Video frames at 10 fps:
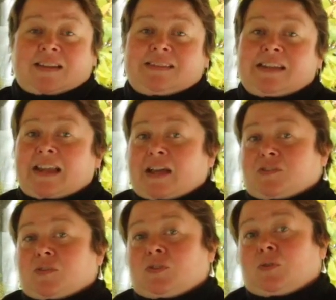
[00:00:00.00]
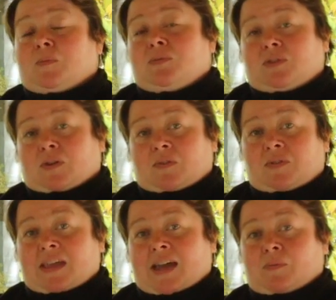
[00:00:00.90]
This allows us to
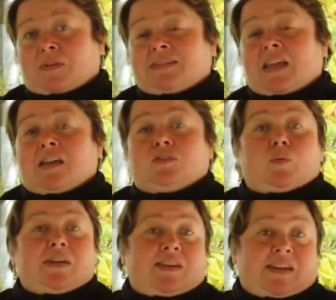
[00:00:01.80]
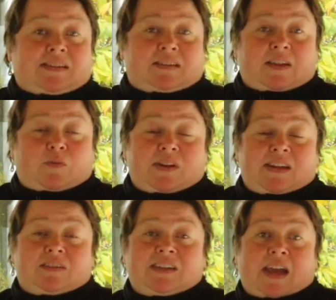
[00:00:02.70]
observe the animals, so if we
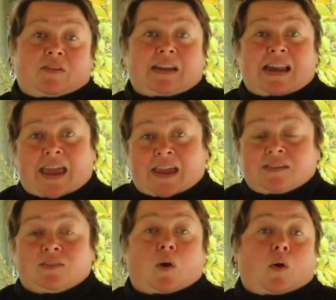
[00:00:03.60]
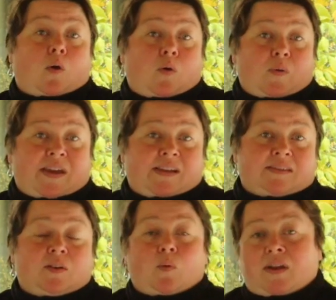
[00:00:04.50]
need to count legs or
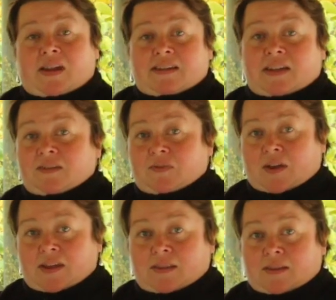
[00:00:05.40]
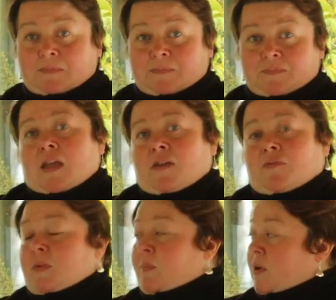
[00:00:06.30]
wings when identifying them.
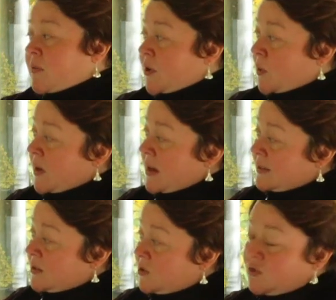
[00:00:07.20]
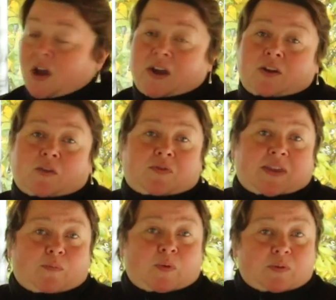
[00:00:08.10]
If the bug viewer isn't strong enough,
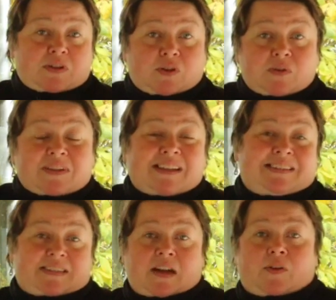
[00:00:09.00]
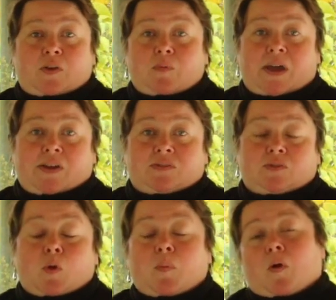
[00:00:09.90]
then we would use a stereo
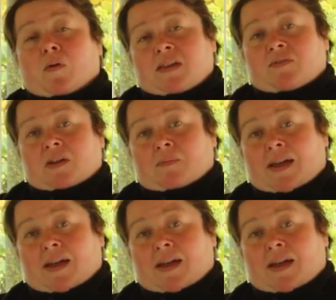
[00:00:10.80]
microscope or even a